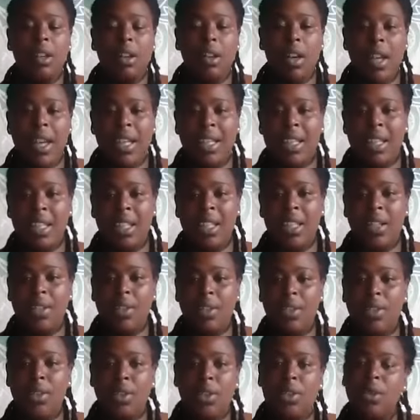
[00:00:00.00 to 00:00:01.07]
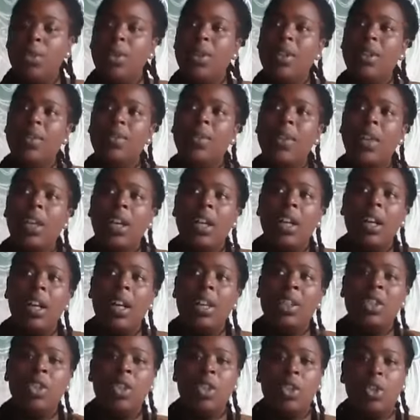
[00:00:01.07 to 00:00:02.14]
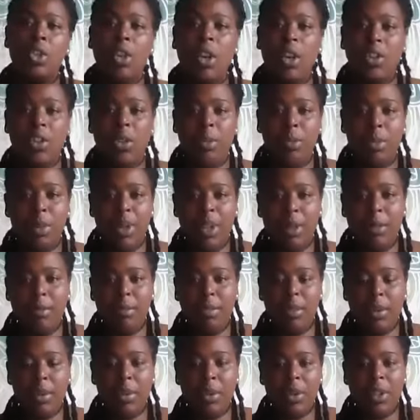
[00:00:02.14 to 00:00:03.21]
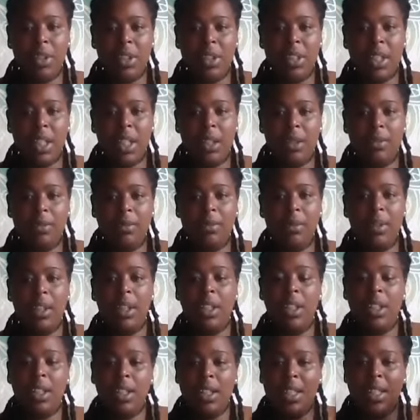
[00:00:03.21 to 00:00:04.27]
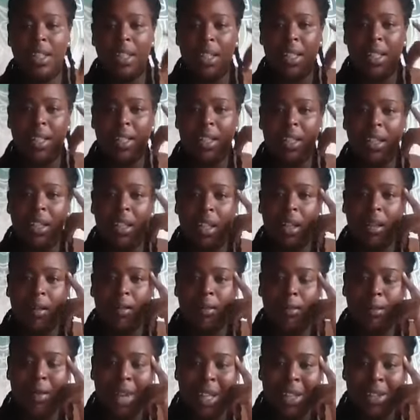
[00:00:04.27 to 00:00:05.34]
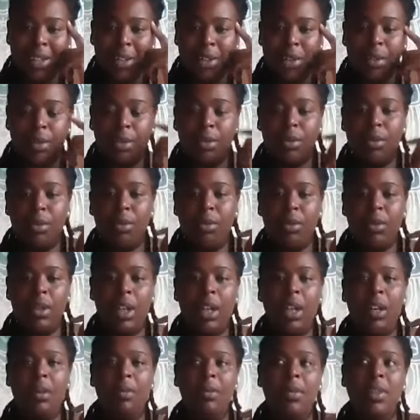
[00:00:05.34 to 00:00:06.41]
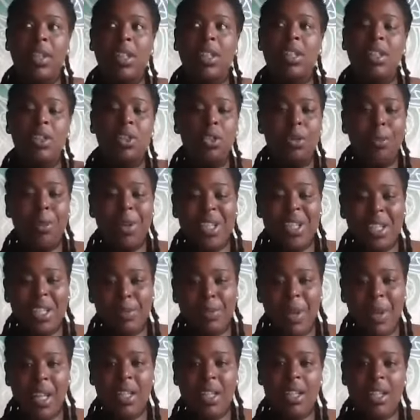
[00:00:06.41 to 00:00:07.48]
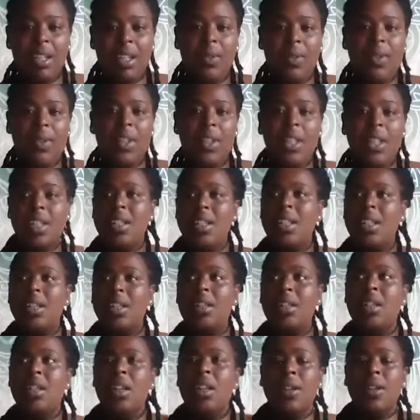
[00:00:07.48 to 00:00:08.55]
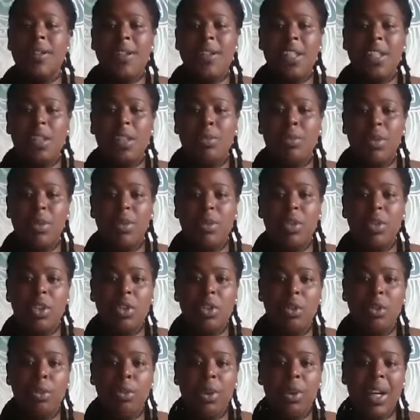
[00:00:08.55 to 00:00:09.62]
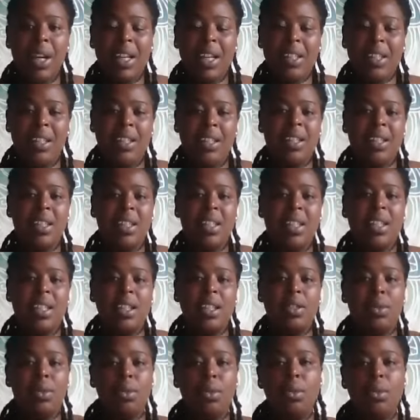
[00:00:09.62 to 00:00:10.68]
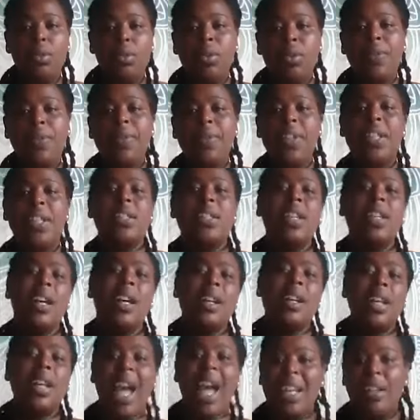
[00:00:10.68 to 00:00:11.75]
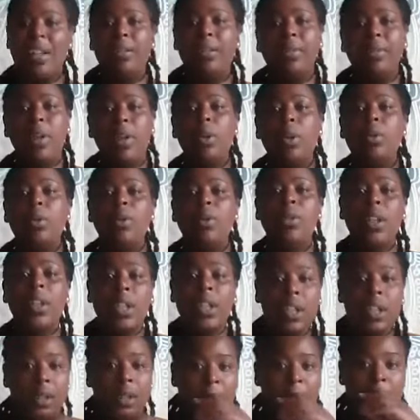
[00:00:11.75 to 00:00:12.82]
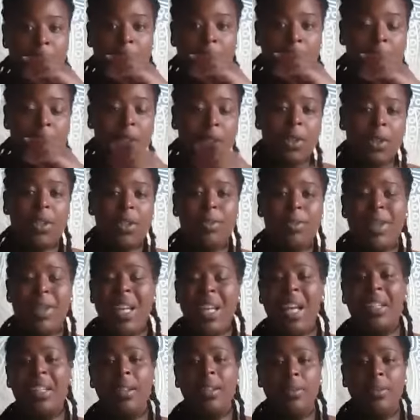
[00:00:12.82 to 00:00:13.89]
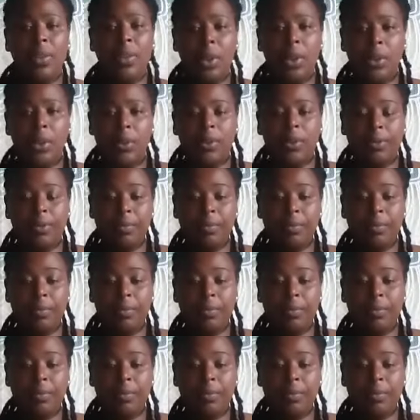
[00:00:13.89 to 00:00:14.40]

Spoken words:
Anything to do with a structure being broken down. This is mental, this is your perspectives, this is spiritual practice, this is all the things that can evolve, excuse me, can evolve